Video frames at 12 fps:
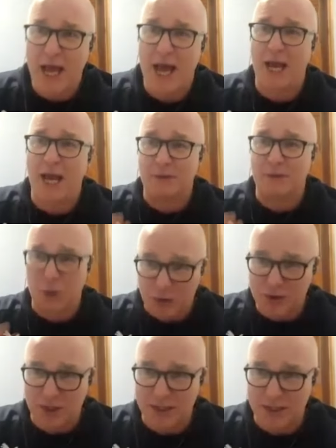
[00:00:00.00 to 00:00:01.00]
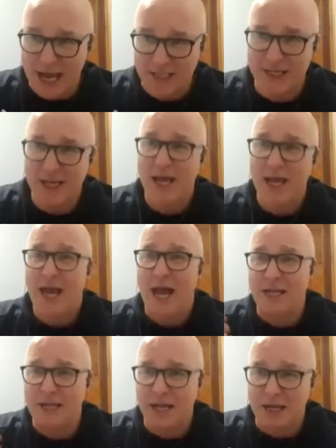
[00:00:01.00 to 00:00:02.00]
And I was hooked in that.
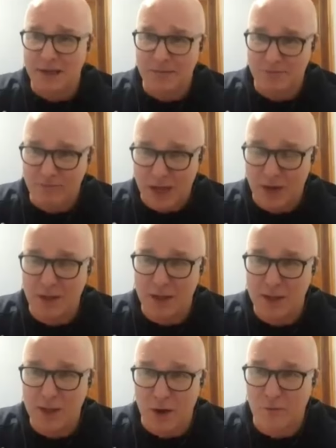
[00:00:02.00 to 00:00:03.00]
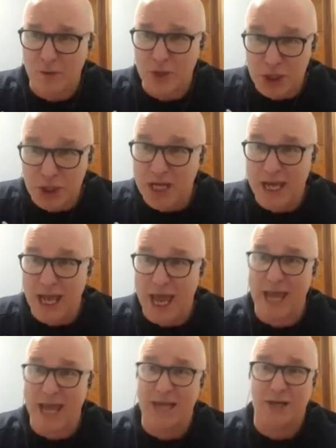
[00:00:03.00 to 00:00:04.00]
And then started discovering
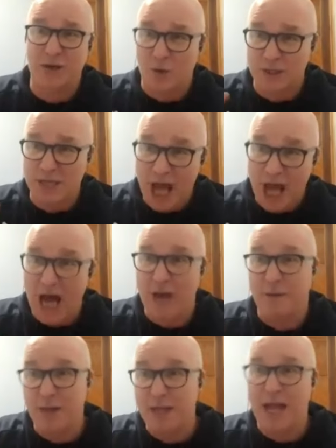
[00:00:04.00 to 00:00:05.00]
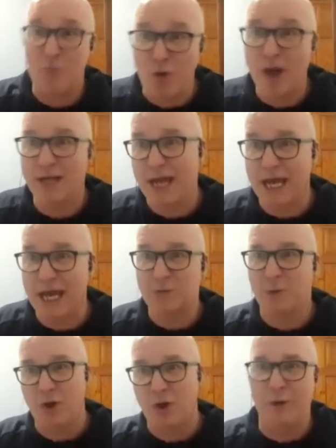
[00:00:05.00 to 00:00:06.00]
GAA. And of course, I was at that right age
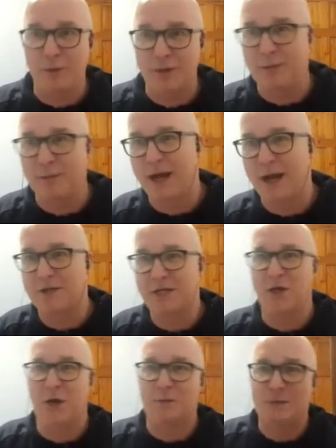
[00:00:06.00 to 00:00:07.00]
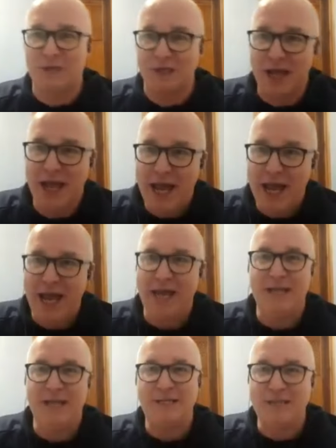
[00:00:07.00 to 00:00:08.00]
when Galway won the McCarthy Cups in
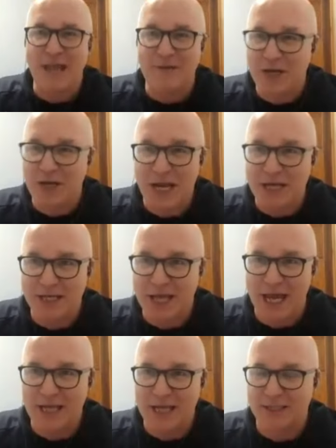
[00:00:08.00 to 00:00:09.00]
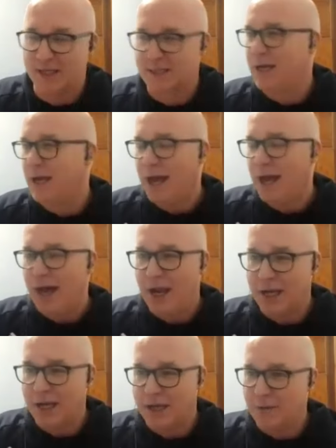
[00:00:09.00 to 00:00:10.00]
87 and 88. And
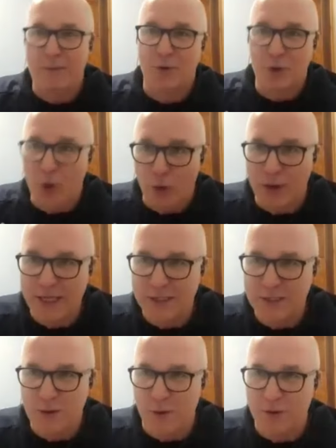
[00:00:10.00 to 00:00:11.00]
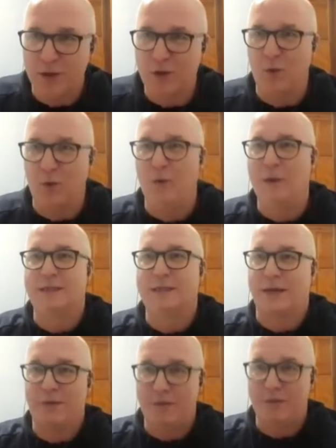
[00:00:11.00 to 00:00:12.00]
like, I remember Noel Lane scoring the
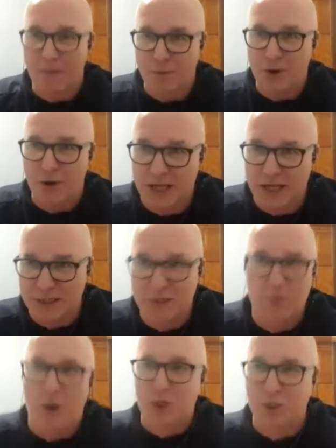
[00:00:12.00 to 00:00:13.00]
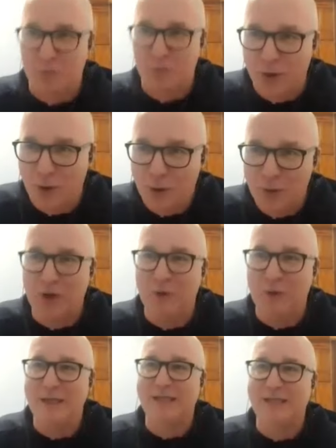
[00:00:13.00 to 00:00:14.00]
goals. I remember nearly getting squashed one of the
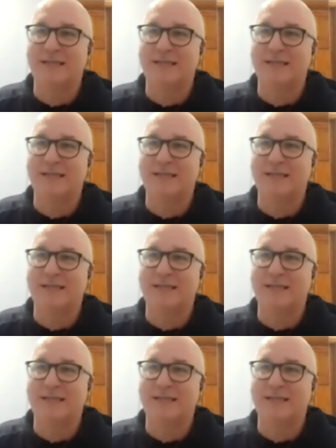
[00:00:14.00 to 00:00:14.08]
homecomings.